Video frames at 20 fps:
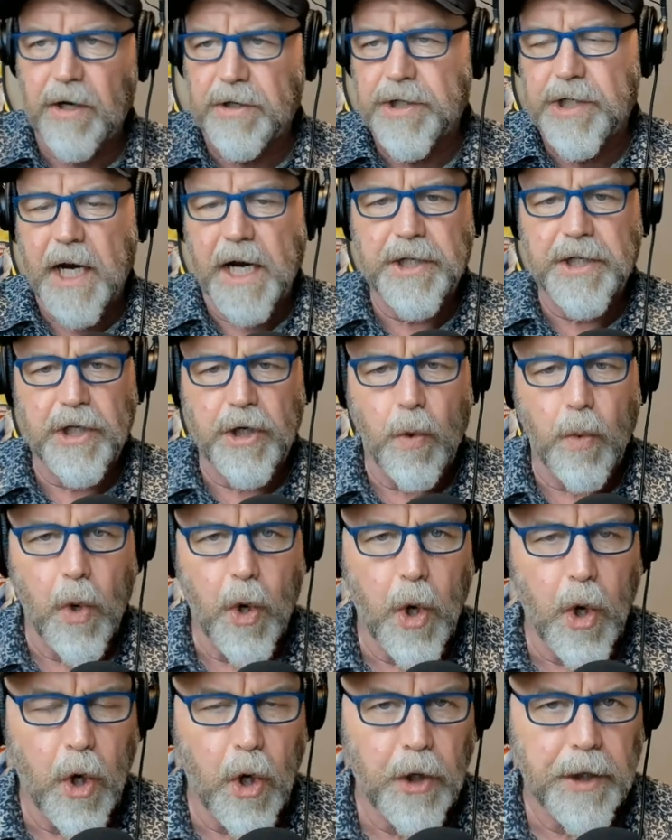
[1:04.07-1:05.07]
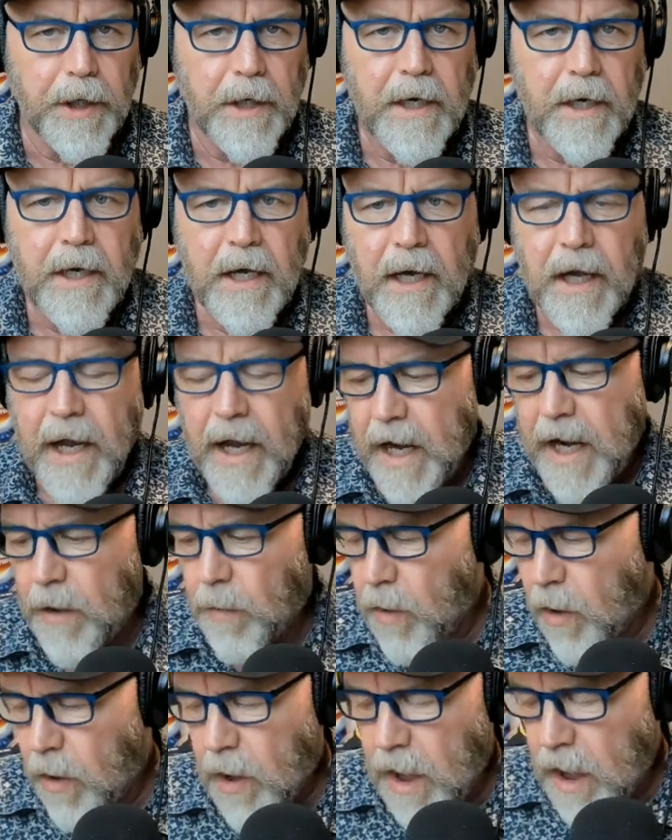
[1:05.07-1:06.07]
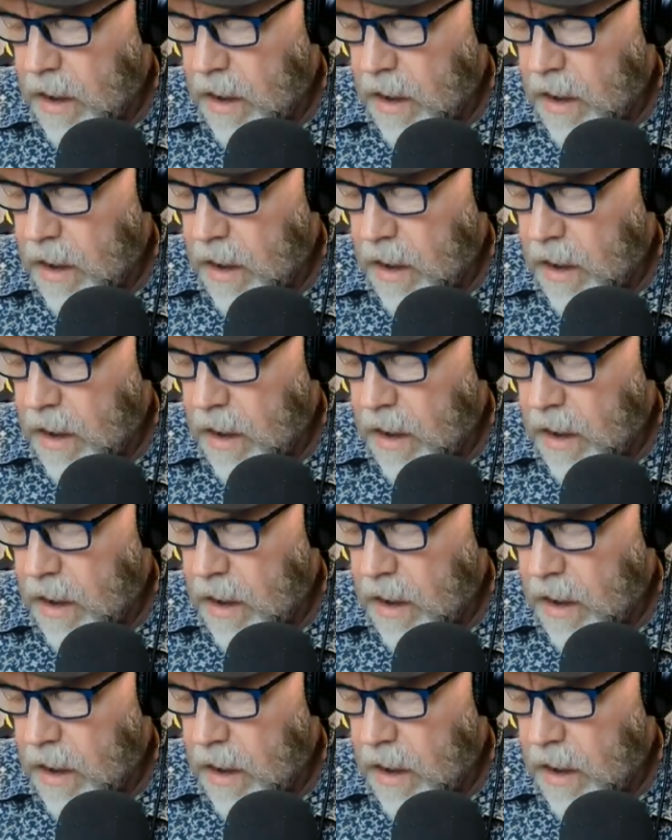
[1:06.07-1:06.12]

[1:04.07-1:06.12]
changing the world, and we're all